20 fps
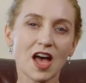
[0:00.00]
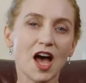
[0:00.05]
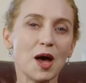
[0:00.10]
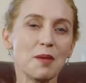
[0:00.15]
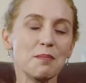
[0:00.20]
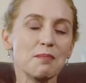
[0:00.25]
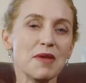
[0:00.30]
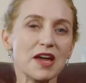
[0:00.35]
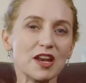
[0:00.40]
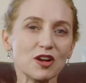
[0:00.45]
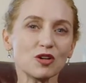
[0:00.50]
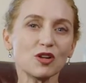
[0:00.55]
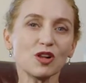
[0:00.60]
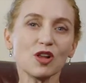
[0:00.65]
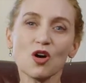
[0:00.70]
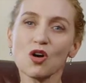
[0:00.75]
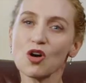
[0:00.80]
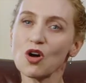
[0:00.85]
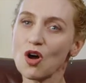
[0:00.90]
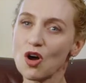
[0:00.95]
A medical
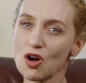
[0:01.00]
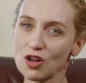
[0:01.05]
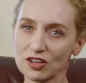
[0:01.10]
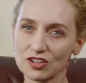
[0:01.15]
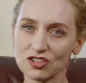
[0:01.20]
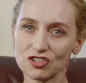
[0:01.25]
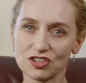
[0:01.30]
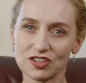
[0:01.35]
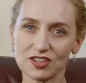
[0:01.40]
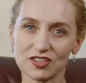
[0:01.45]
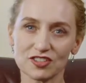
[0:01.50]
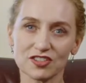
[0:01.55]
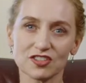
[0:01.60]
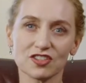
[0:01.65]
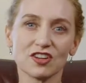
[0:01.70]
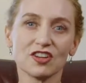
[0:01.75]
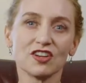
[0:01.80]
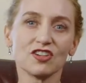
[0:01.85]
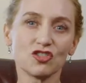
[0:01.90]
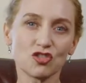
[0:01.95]
oncologist
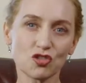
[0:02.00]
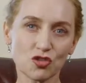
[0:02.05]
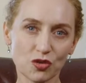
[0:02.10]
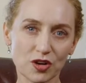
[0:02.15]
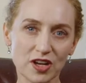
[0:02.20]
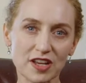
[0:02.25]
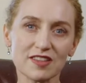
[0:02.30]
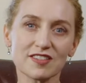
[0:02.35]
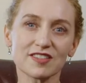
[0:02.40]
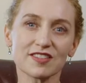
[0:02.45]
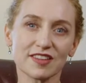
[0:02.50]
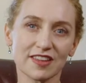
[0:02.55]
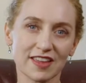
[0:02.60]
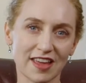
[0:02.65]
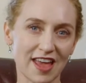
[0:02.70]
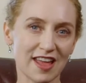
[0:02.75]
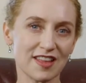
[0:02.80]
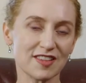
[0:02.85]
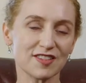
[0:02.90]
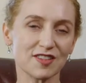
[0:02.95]
treats
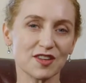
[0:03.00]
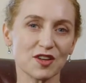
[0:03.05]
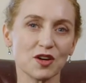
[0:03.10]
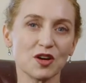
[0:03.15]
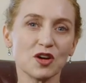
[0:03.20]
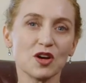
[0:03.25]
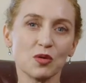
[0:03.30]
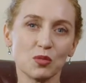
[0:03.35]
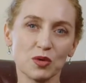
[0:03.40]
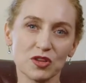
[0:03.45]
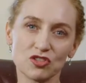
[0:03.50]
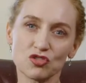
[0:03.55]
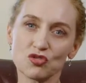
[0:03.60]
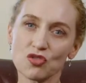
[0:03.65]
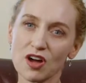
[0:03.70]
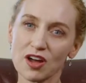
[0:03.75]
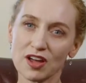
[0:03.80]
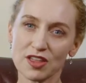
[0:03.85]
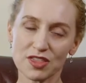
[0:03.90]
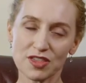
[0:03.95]
cancer with
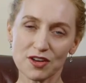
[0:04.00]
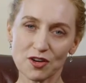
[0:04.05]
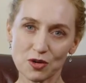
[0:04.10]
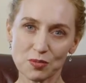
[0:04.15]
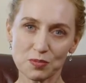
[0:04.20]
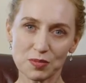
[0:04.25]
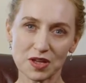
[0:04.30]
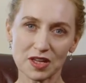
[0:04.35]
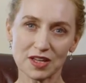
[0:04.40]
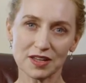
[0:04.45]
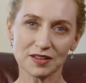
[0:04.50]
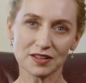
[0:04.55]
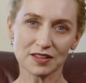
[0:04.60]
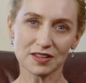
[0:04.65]
drug therapy.